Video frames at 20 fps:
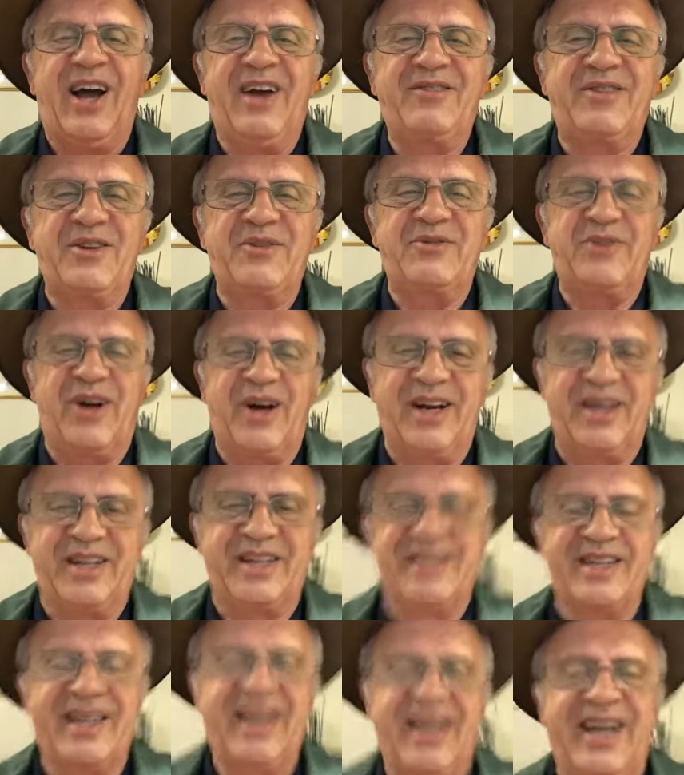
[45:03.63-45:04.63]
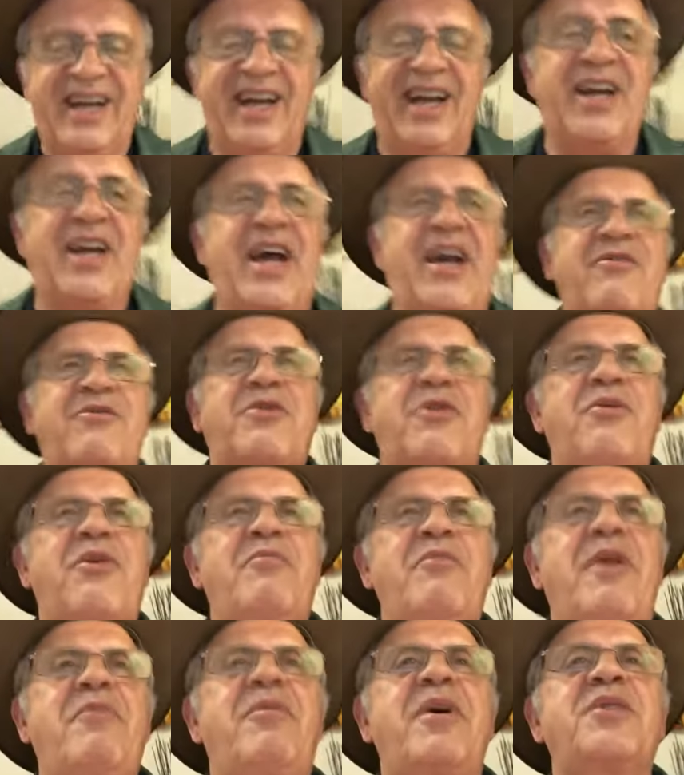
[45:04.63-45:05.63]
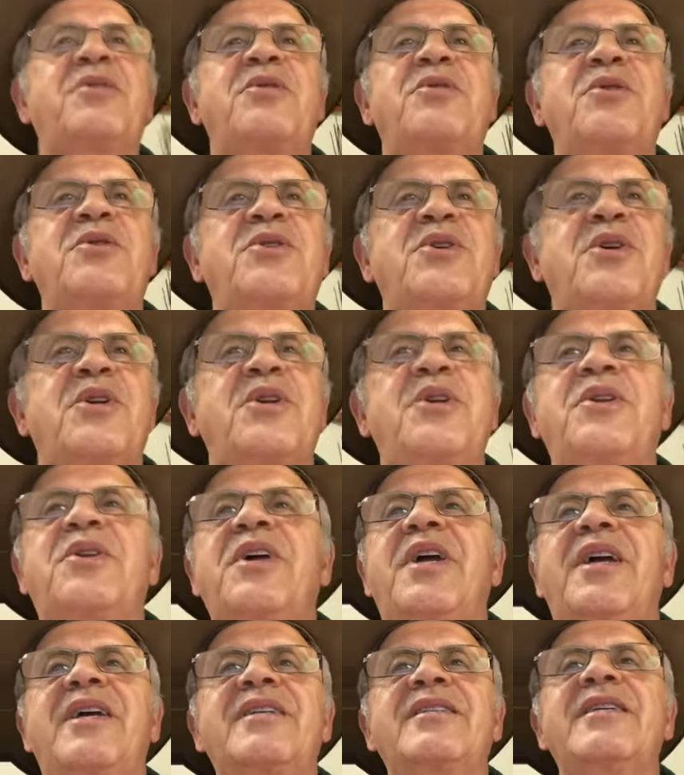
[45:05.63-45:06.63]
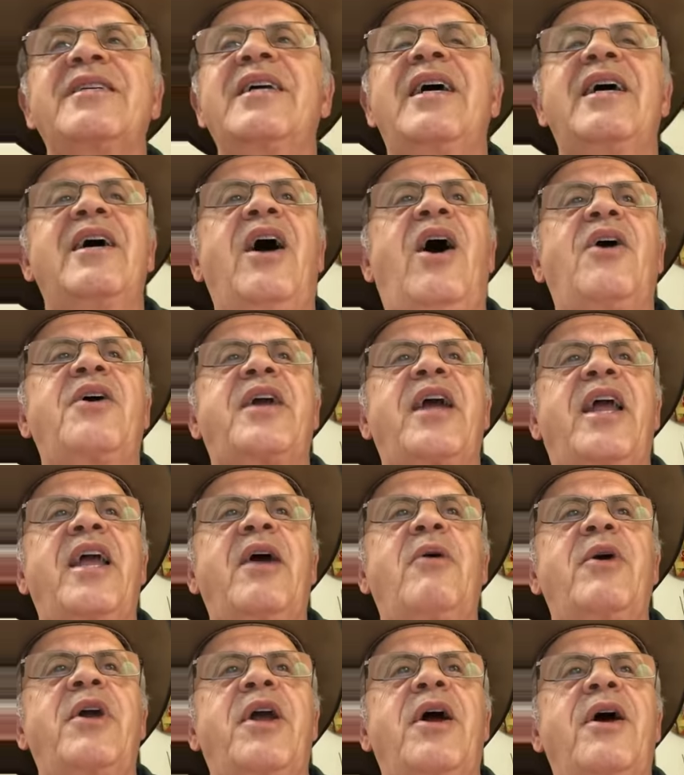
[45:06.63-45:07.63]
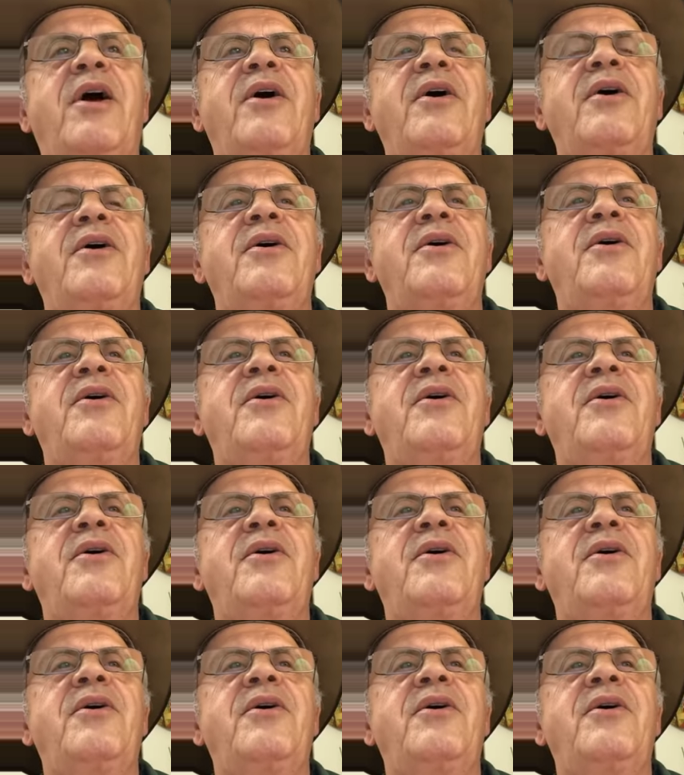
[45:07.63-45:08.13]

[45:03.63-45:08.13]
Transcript: I have to find it. And I have to remember to do certain things. Okay, here we go.